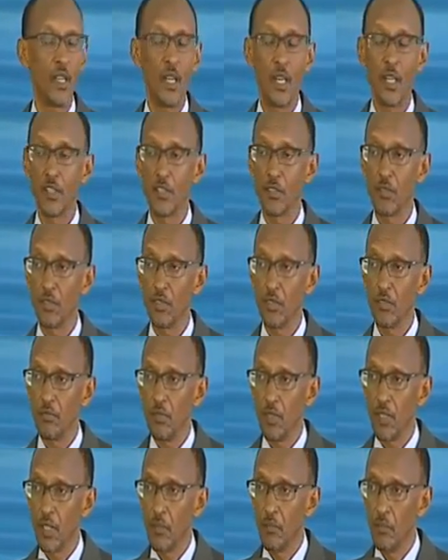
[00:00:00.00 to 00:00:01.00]
has not
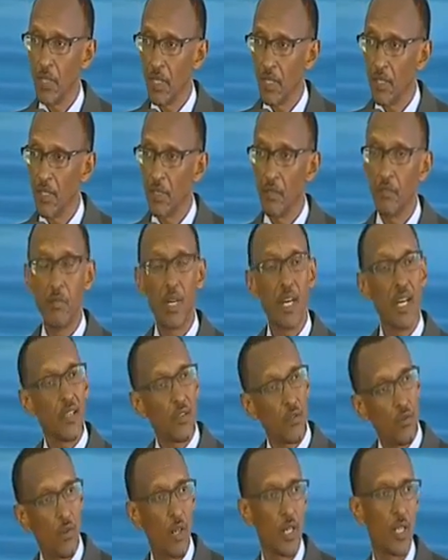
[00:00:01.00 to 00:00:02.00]
been abetted by
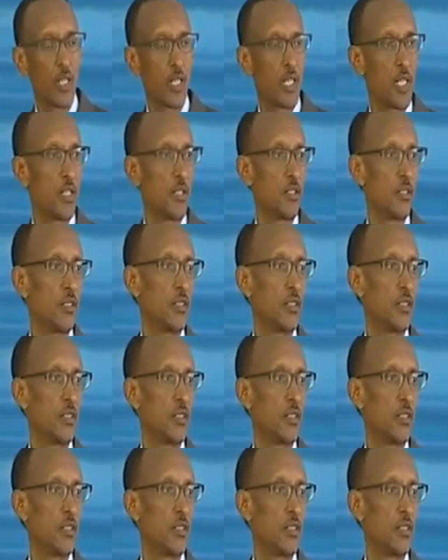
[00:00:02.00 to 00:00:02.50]
Rwanda.